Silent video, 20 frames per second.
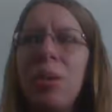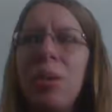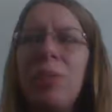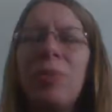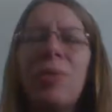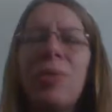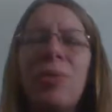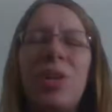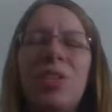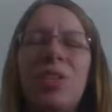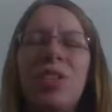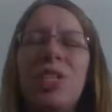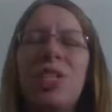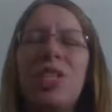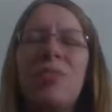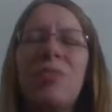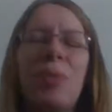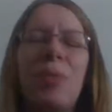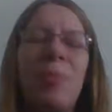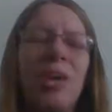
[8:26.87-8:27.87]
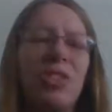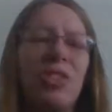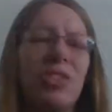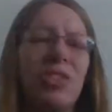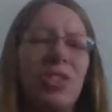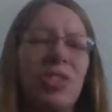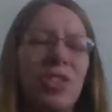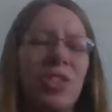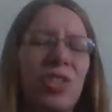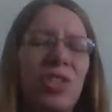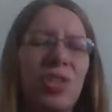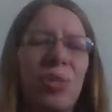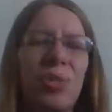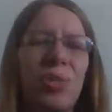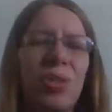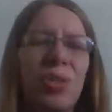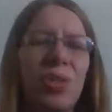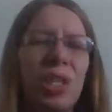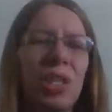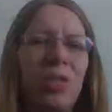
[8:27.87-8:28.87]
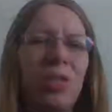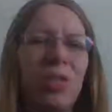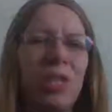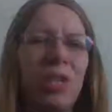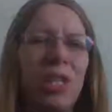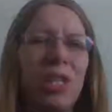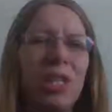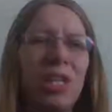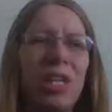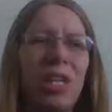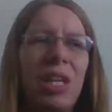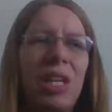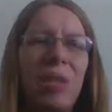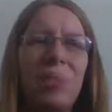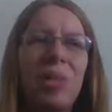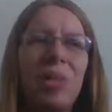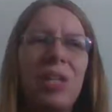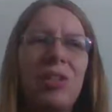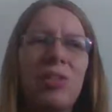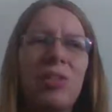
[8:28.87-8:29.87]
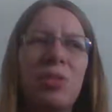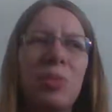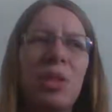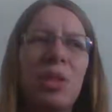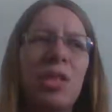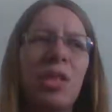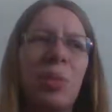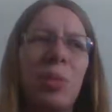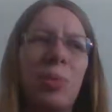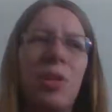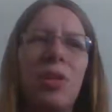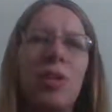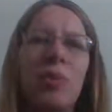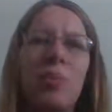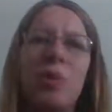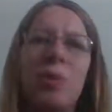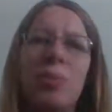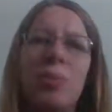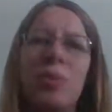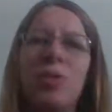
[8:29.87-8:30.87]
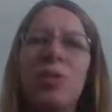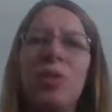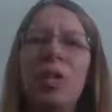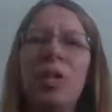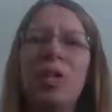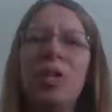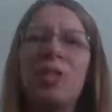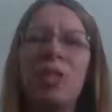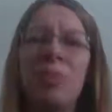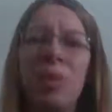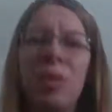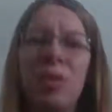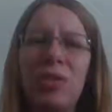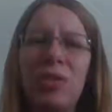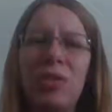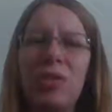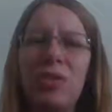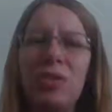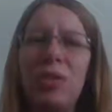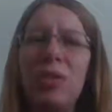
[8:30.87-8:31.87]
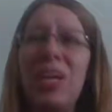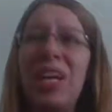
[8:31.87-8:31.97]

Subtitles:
I've been questioning if my messenger isn't working right because there's been a couple other people too that I sent messages to.